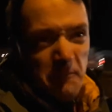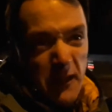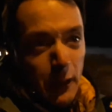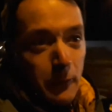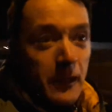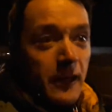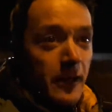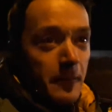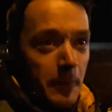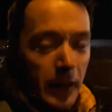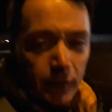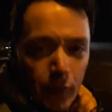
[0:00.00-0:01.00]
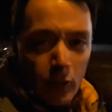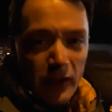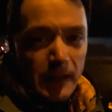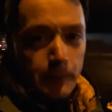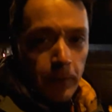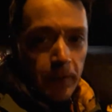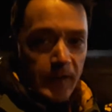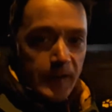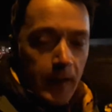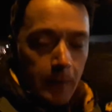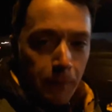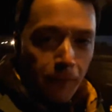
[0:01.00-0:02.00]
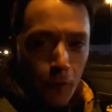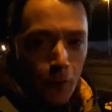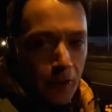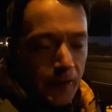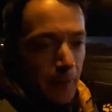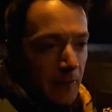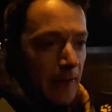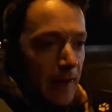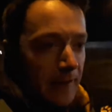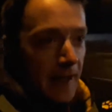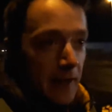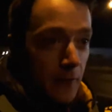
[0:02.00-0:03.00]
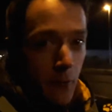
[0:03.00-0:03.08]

you know, might have only spun a stop for or something like that.